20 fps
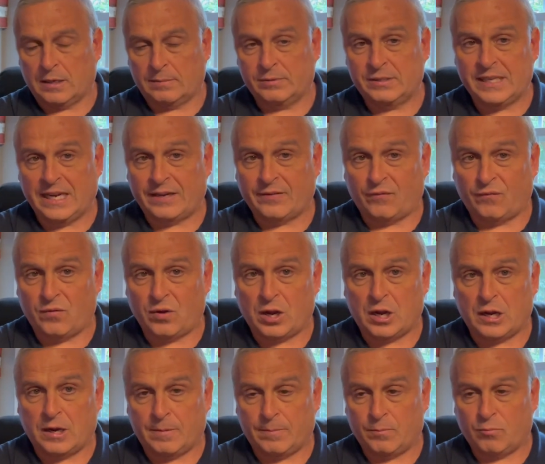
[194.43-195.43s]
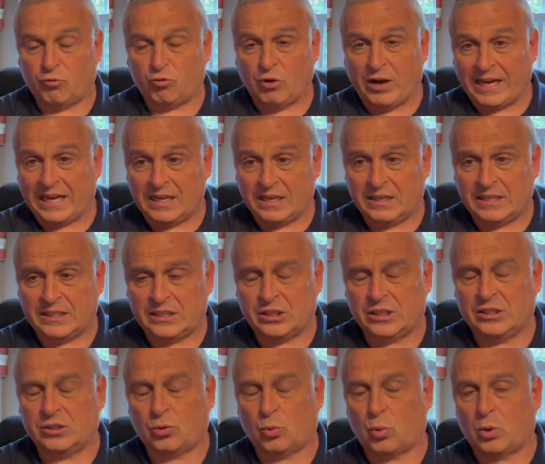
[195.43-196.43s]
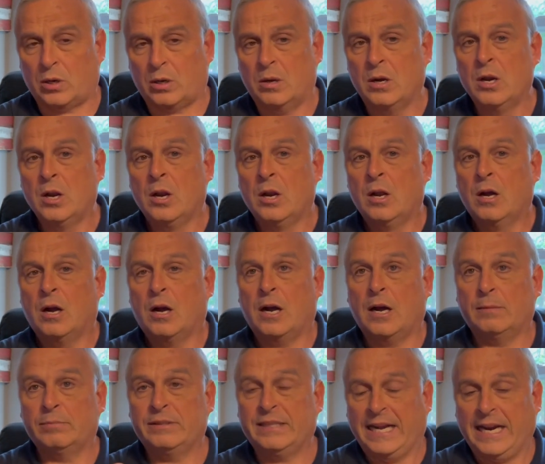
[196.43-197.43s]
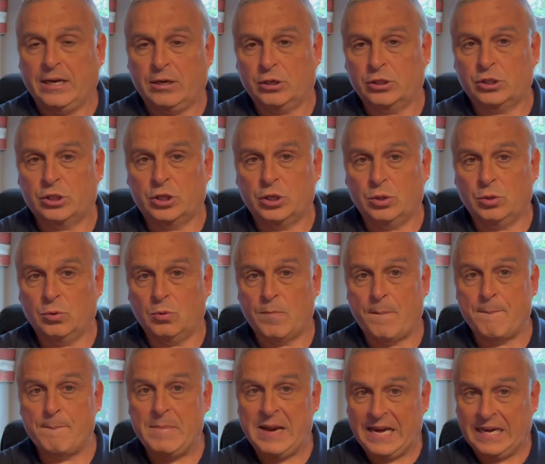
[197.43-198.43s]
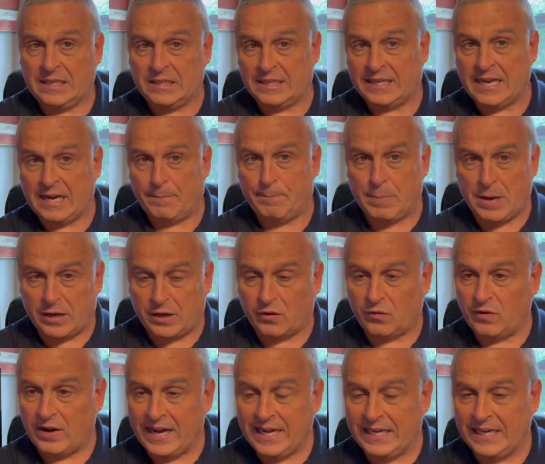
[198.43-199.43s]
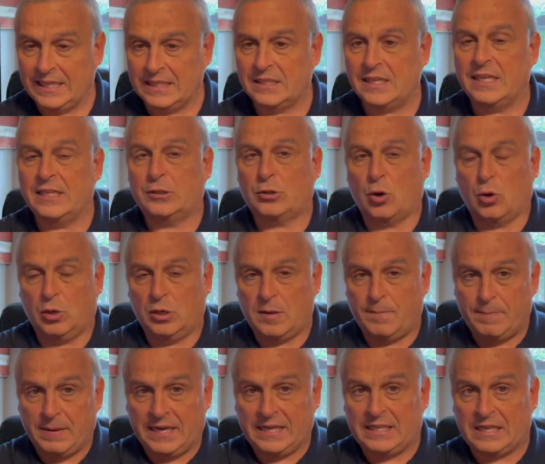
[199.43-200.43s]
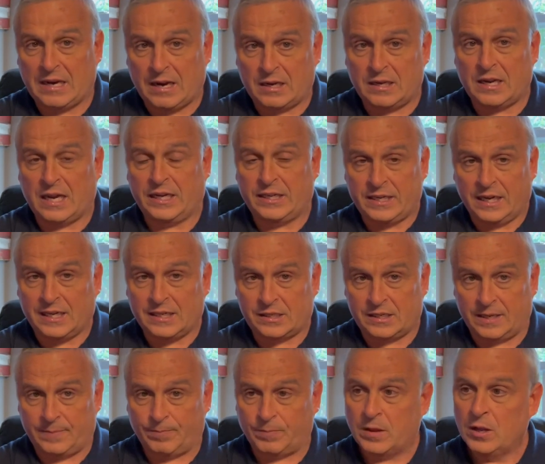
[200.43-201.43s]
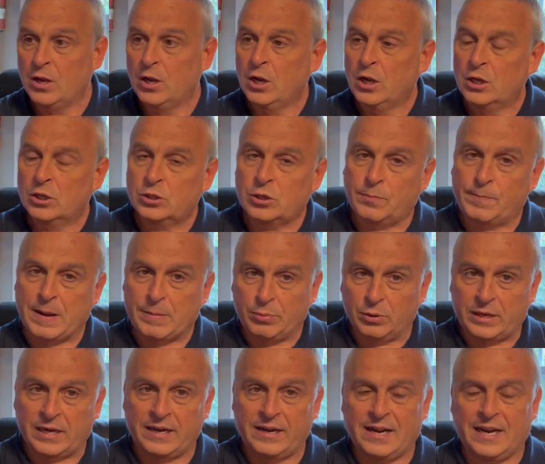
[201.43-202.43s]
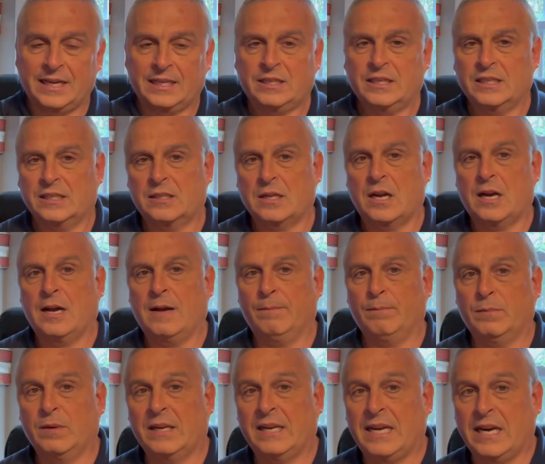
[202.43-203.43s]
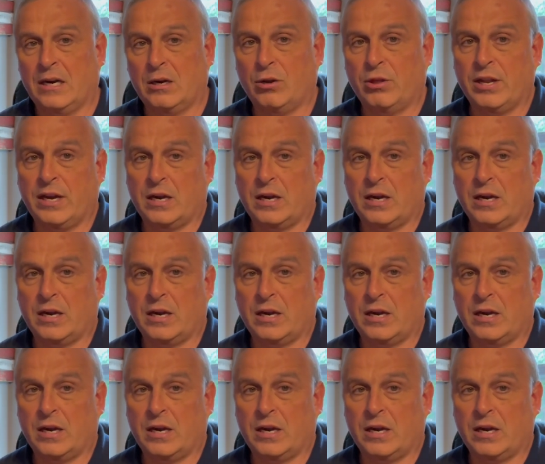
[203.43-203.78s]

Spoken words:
set of regulations or standards to meet to get better ratings. It's going to be a dozen. So people cannot just gear